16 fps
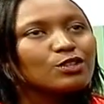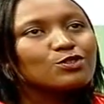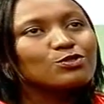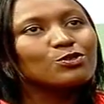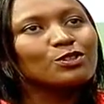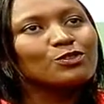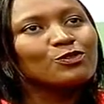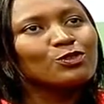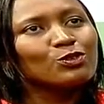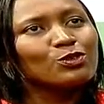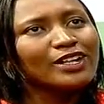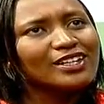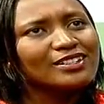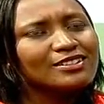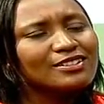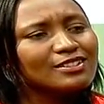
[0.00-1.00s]
So if you look
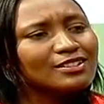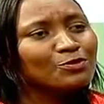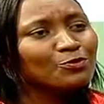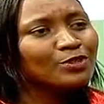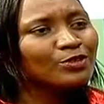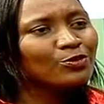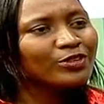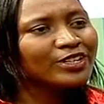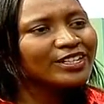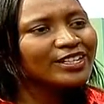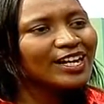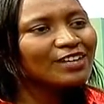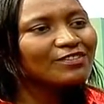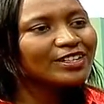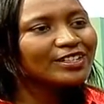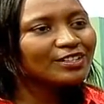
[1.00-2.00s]
at it, we already have a